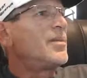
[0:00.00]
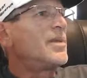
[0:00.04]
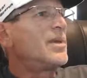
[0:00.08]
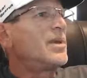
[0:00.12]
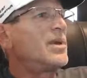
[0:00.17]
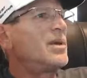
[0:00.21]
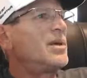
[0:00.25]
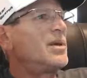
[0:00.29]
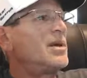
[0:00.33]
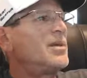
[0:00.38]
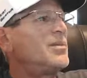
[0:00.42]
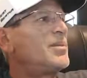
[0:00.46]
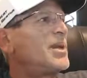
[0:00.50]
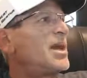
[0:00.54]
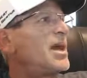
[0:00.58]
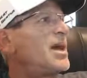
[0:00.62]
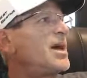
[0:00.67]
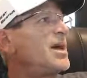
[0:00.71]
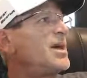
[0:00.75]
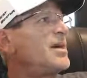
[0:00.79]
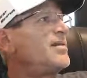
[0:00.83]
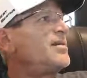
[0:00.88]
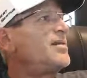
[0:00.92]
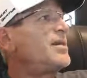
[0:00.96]
Good, I'm
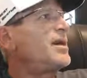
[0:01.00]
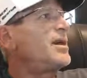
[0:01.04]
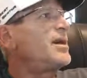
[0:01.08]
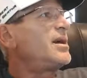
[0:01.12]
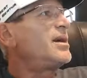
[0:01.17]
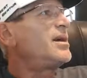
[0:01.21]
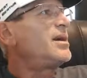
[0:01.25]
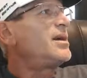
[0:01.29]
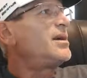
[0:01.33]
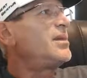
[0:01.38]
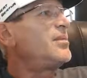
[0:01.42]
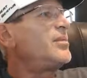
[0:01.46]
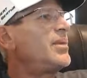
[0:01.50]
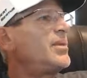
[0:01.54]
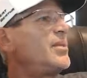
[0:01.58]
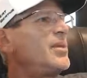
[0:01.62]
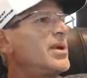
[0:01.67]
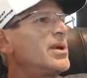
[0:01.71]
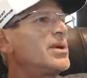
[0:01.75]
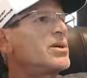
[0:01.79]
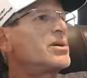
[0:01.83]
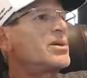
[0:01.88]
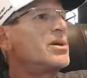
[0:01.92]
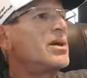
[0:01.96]
live there. Let me
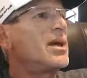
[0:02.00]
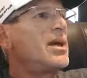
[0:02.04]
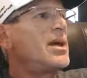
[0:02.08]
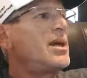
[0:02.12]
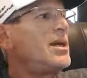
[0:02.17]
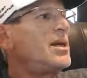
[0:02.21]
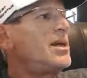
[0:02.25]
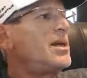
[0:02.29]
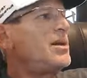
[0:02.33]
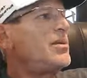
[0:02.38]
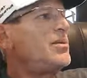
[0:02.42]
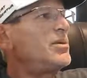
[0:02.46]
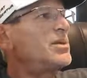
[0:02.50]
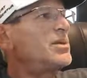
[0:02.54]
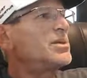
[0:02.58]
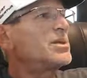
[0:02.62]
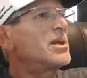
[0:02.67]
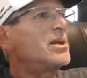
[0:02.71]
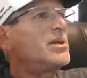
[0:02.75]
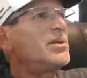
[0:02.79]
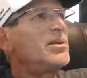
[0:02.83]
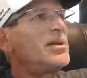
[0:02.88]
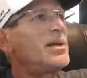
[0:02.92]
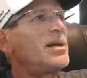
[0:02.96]
make sure. Hey, what's
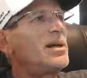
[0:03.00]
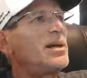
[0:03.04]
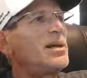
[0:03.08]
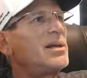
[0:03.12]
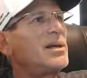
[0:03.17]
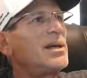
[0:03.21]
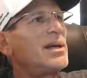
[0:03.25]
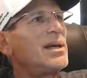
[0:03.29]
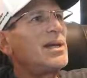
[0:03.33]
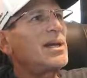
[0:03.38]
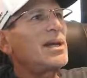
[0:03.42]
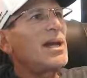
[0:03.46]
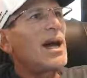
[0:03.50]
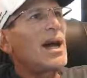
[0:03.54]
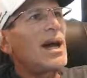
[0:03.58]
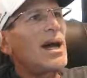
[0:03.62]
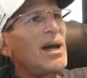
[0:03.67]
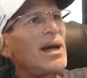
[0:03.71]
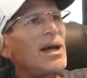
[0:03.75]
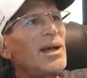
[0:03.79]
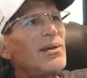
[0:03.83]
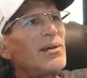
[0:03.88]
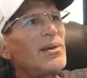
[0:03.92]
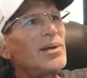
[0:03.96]
going on there,
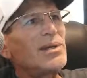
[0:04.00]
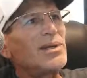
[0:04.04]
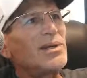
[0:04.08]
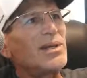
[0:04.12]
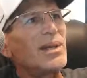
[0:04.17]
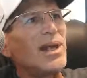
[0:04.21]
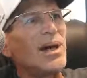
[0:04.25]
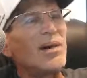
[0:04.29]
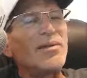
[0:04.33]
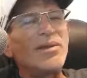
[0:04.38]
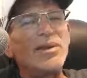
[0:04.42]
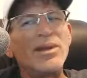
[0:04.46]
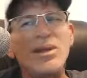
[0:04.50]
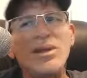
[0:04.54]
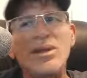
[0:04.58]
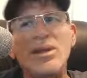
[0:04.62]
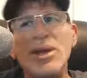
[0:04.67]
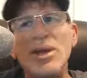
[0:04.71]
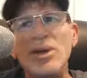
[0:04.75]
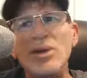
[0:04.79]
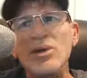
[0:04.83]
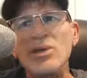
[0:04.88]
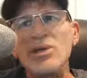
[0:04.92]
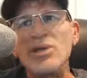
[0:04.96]
guy? What's loving the
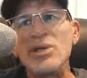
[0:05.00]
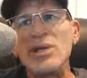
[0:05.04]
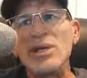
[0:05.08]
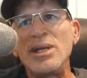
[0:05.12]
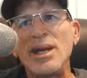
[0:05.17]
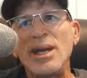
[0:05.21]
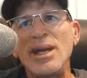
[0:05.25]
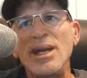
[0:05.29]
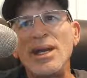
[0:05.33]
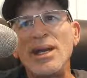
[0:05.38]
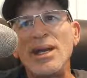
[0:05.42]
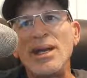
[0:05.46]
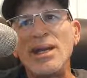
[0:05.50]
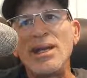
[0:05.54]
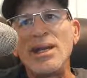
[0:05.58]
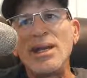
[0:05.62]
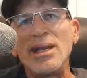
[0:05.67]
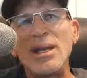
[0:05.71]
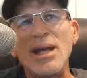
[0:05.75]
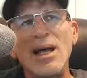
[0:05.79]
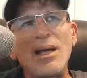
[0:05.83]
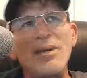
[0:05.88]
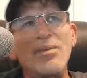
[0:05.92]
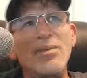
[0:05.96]
doji? Yeah,
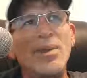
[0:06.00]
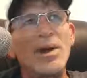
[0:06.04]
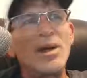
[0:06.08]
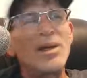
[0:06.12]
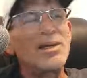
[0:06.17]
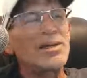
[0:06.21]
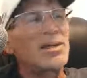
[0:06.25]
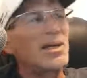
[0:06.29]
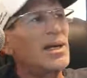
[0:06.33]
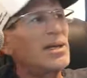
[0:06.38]
Elon Musk.